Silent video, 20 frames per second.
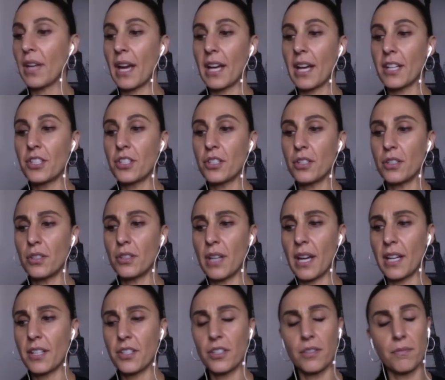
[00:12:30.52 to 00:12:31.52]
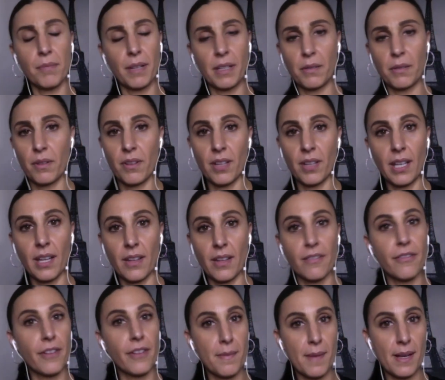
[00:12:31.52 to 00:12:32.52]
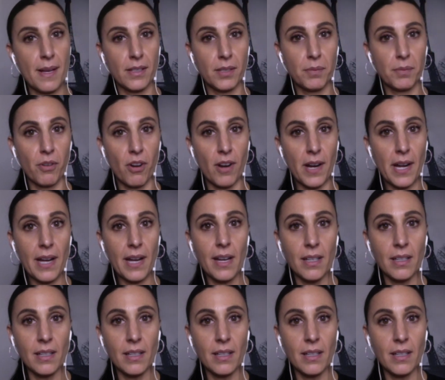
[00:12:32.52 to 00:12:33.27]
had you been with any other females prior?